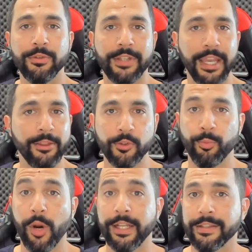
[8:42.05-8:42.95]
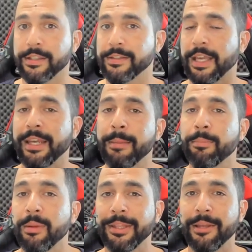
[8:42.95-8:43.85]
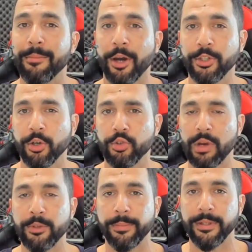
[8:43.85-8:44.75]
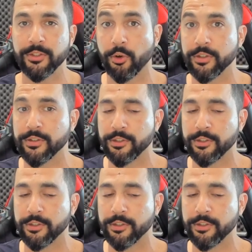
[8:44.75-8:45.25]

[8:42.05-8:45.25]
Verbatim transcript: to take those practices and implement them on your dropshipping stores